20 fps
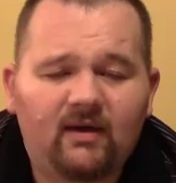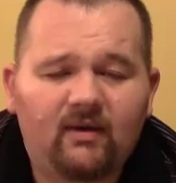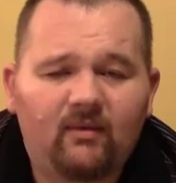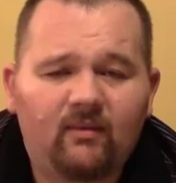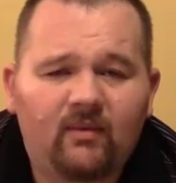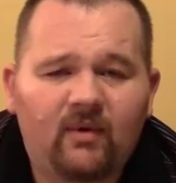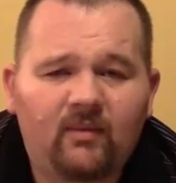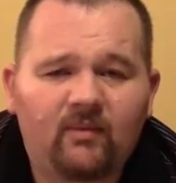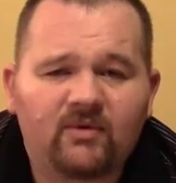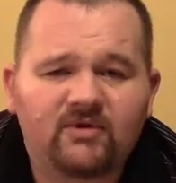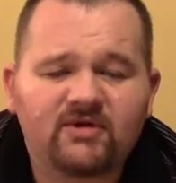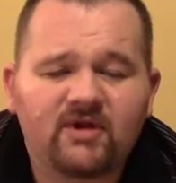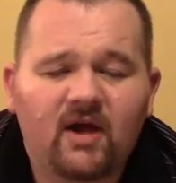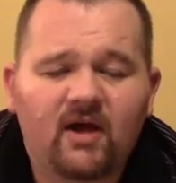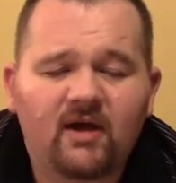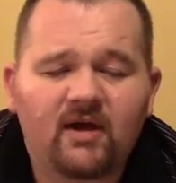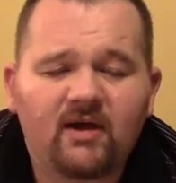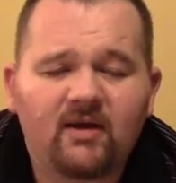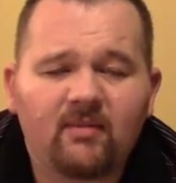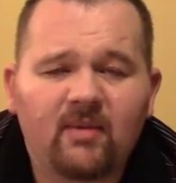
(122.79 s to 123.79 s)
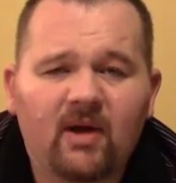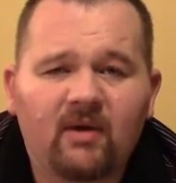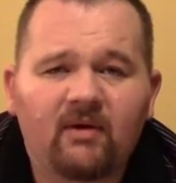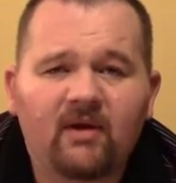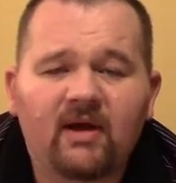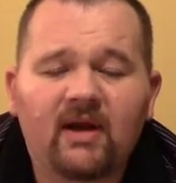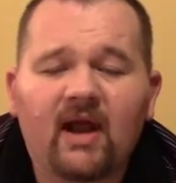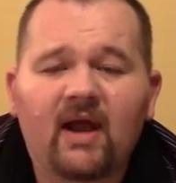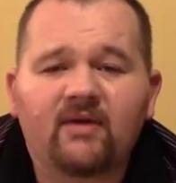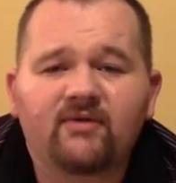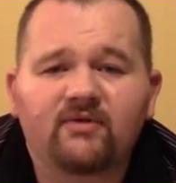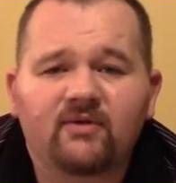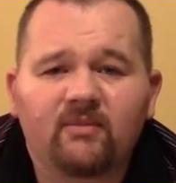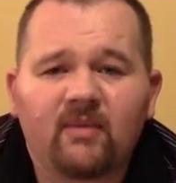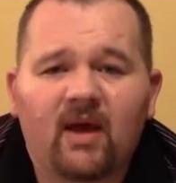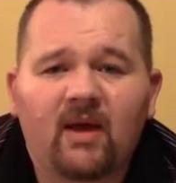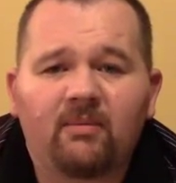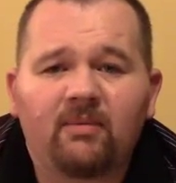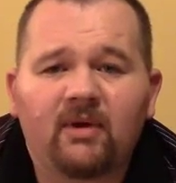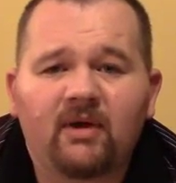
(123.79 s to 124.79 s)
when we're talking about cadastral
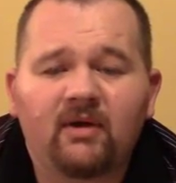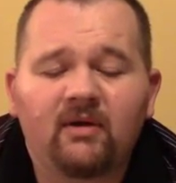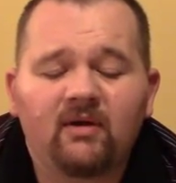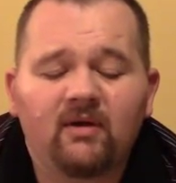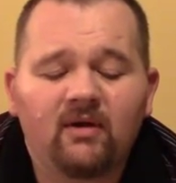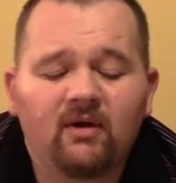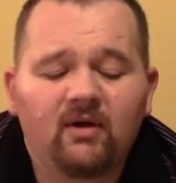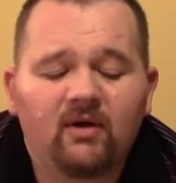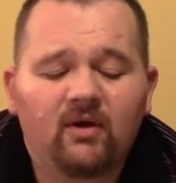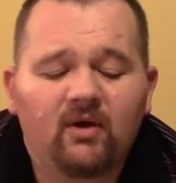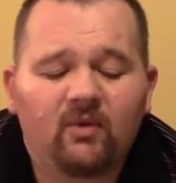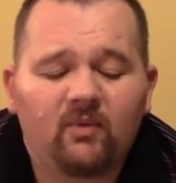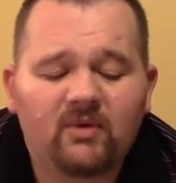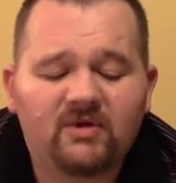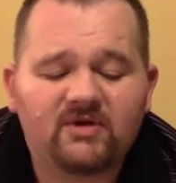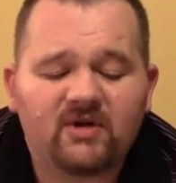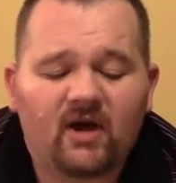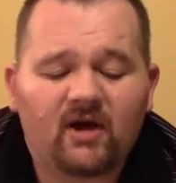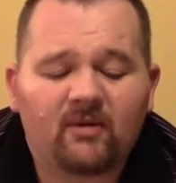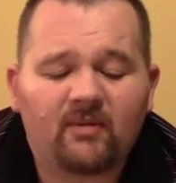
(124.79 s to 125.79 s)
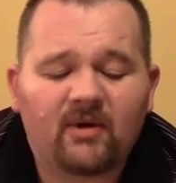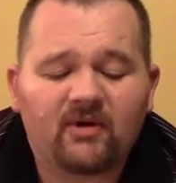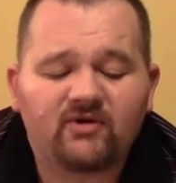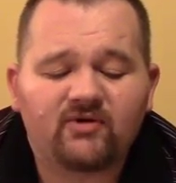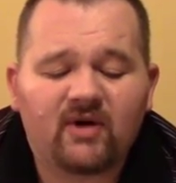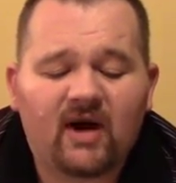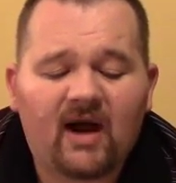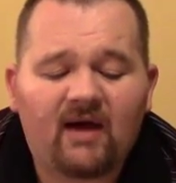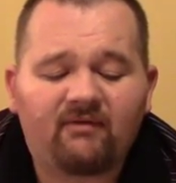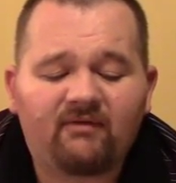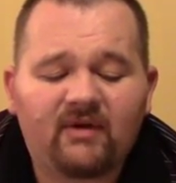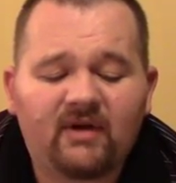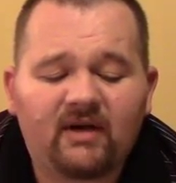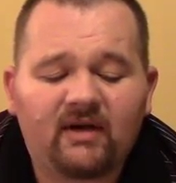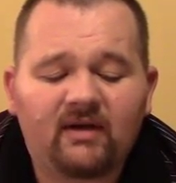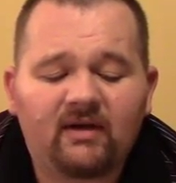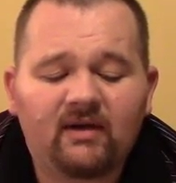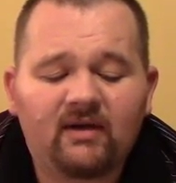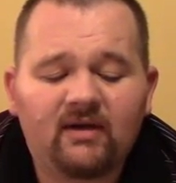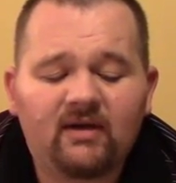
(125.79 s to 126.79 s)
mapping, we talk about
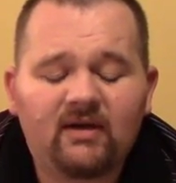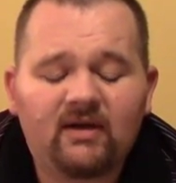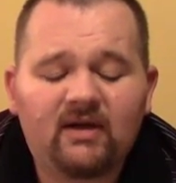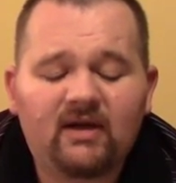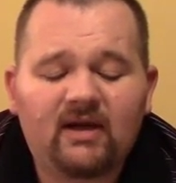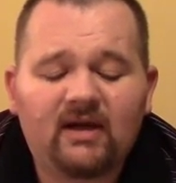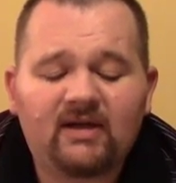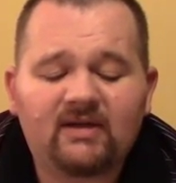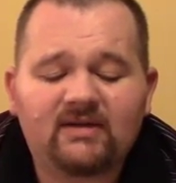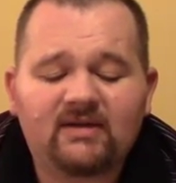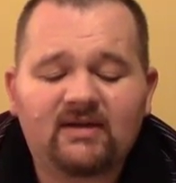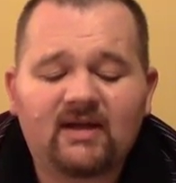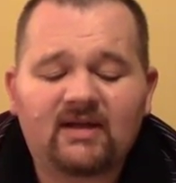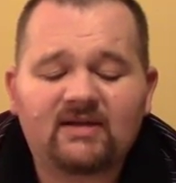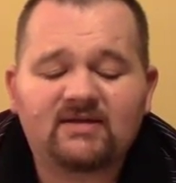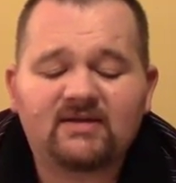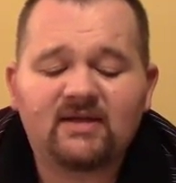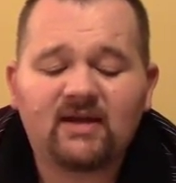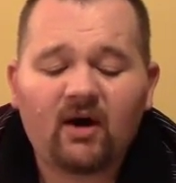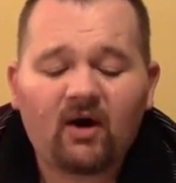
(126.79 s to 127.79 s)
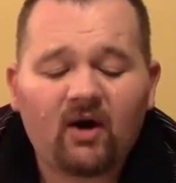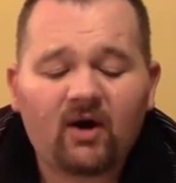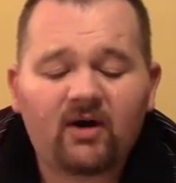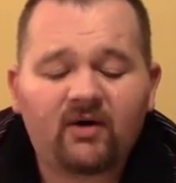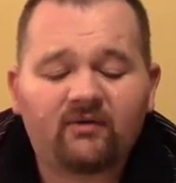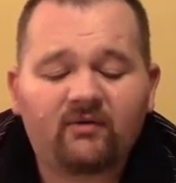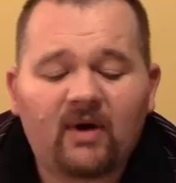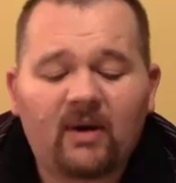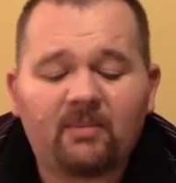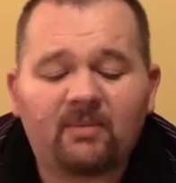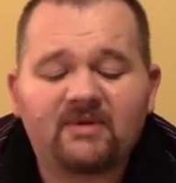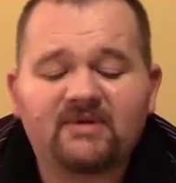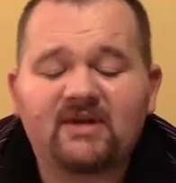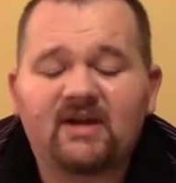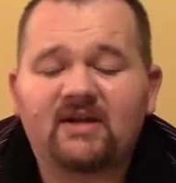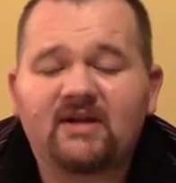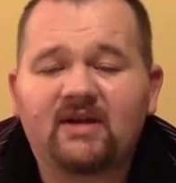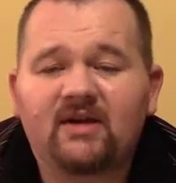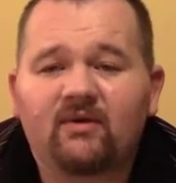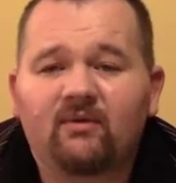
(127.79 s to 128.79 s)
drafting. That's the art of
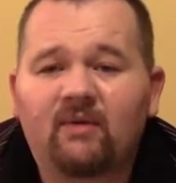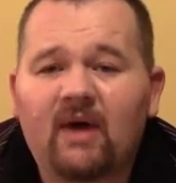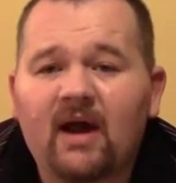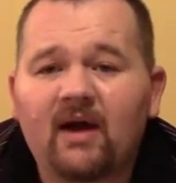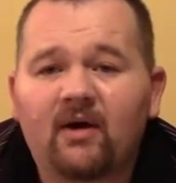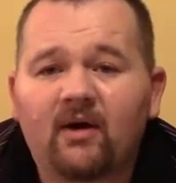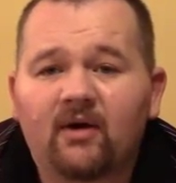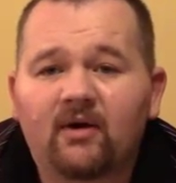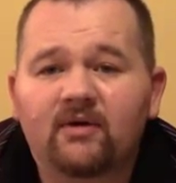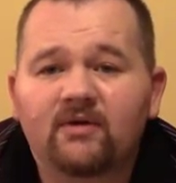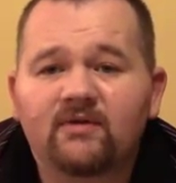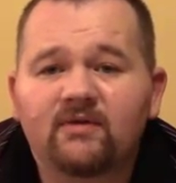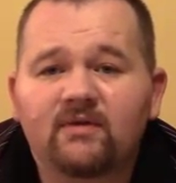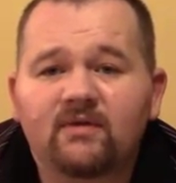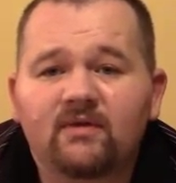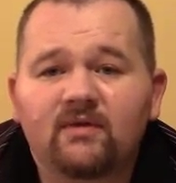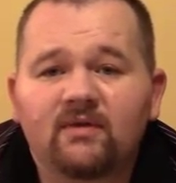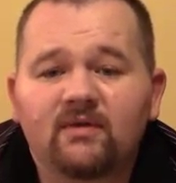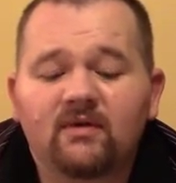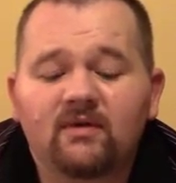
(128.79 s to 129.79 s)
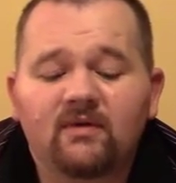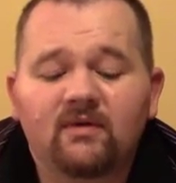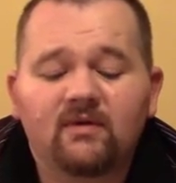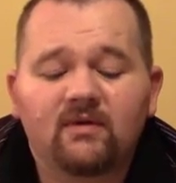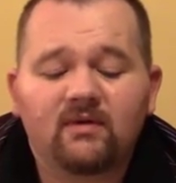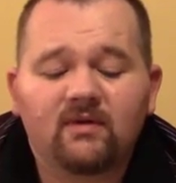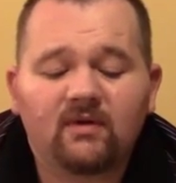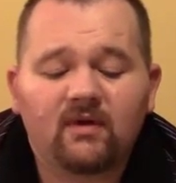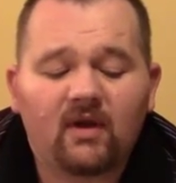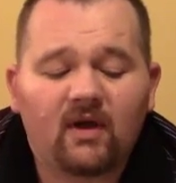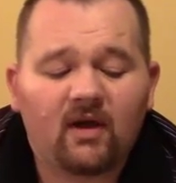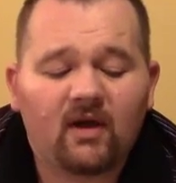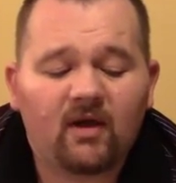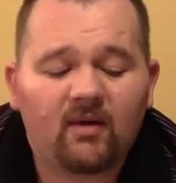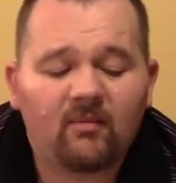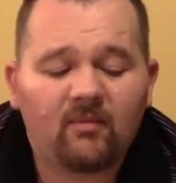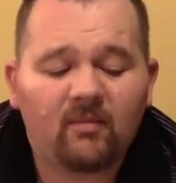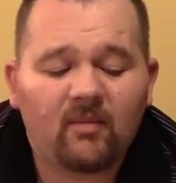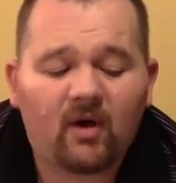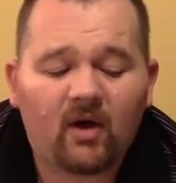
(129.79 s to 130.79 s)
representing records
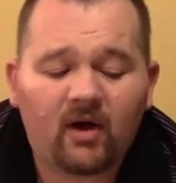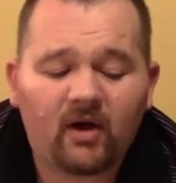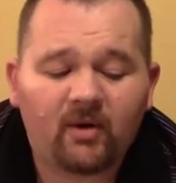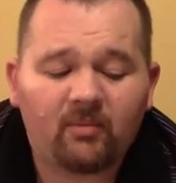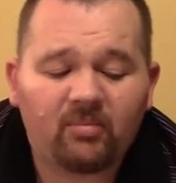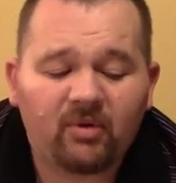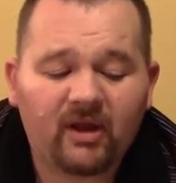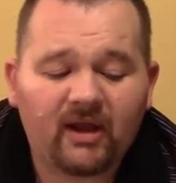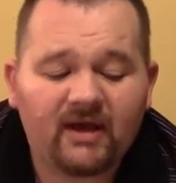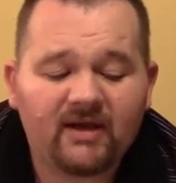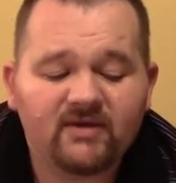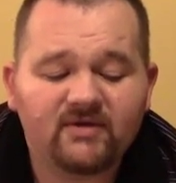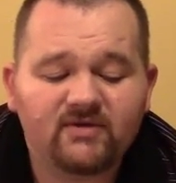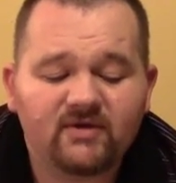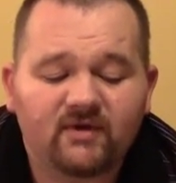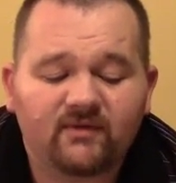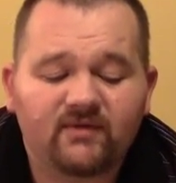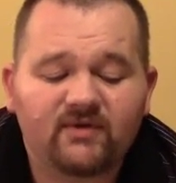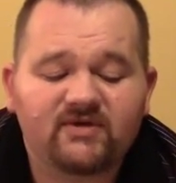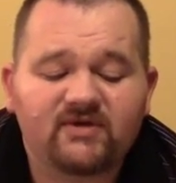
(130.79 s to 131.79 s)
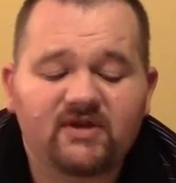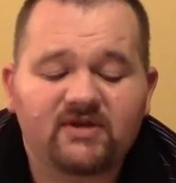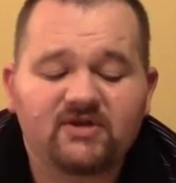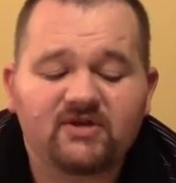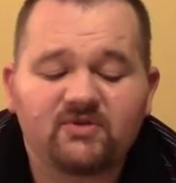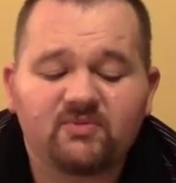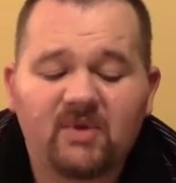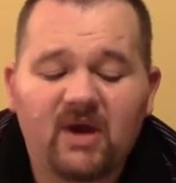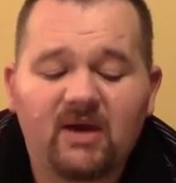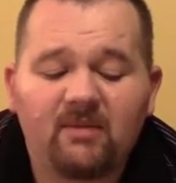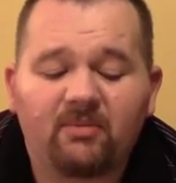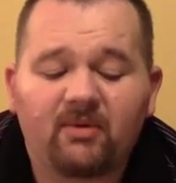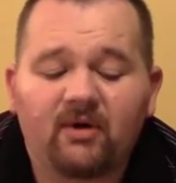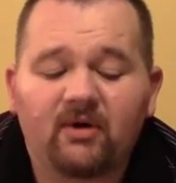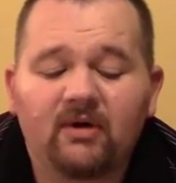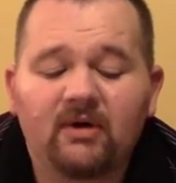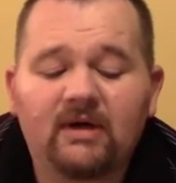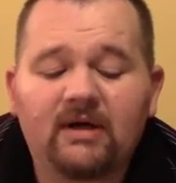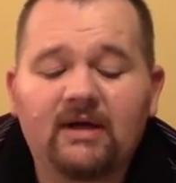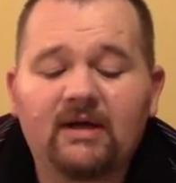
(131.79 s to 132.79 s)
on a plane surface such as
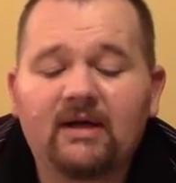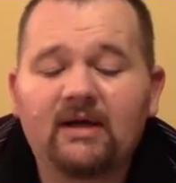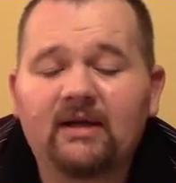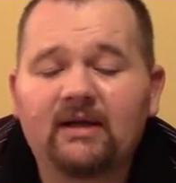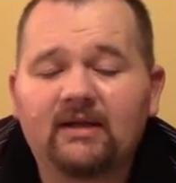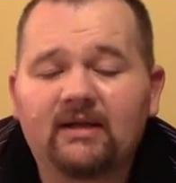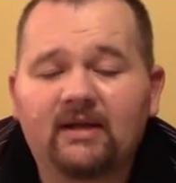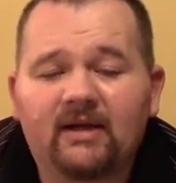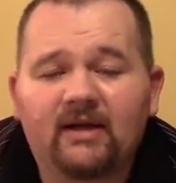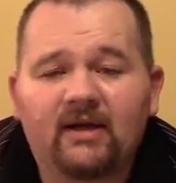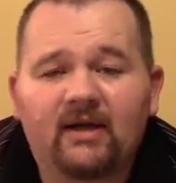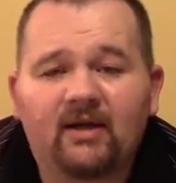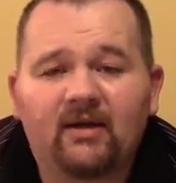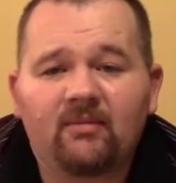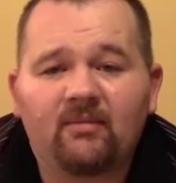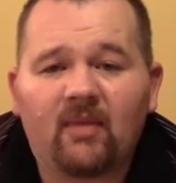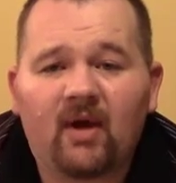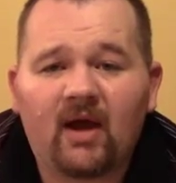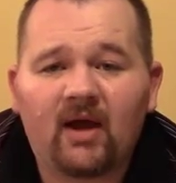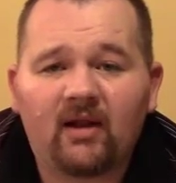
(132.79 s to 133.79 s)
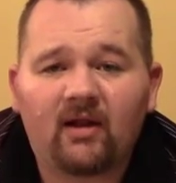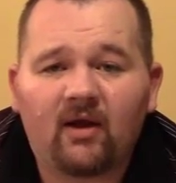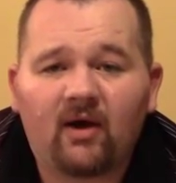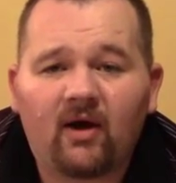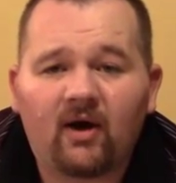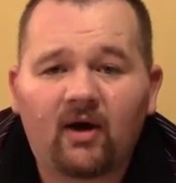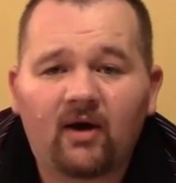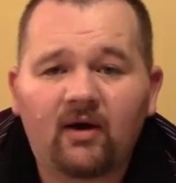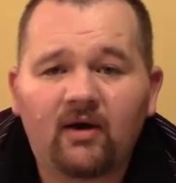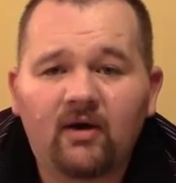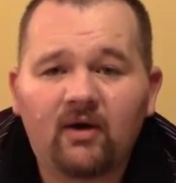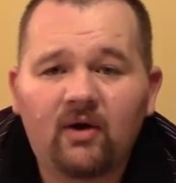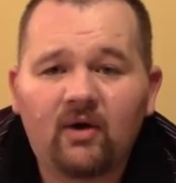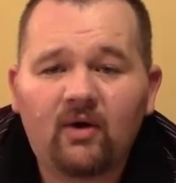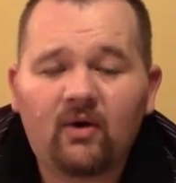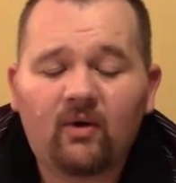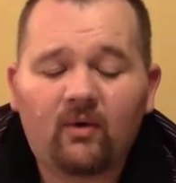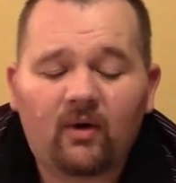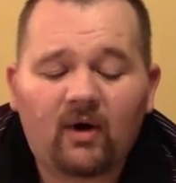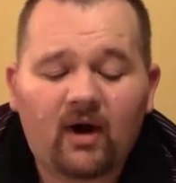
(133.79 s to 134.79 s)
paper, linen, mylar,
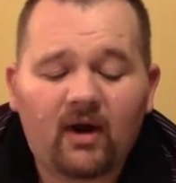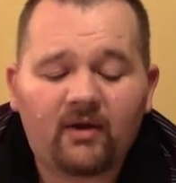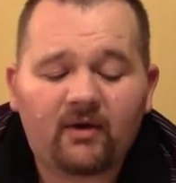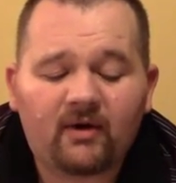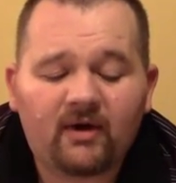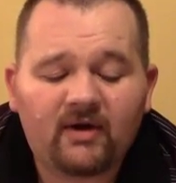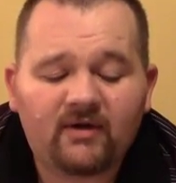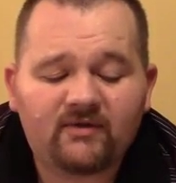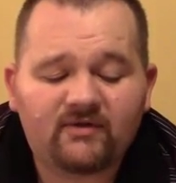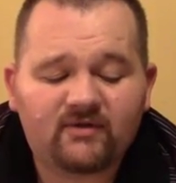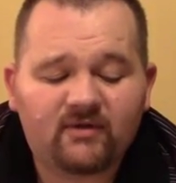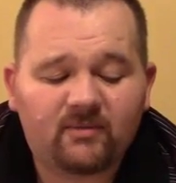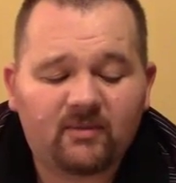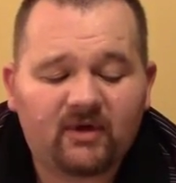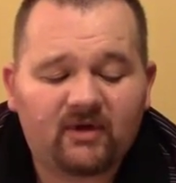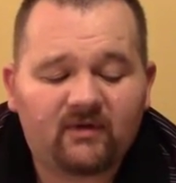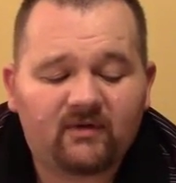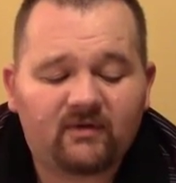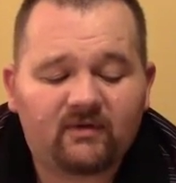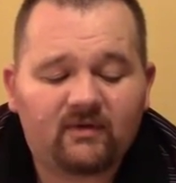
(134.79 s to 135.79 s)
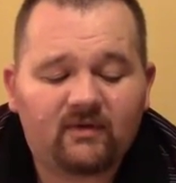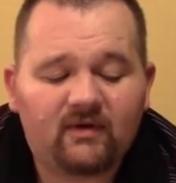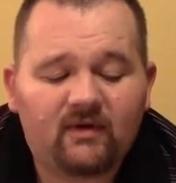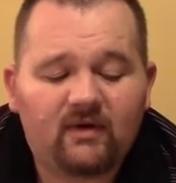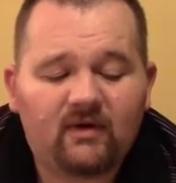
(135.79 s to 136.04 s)
or other instruments.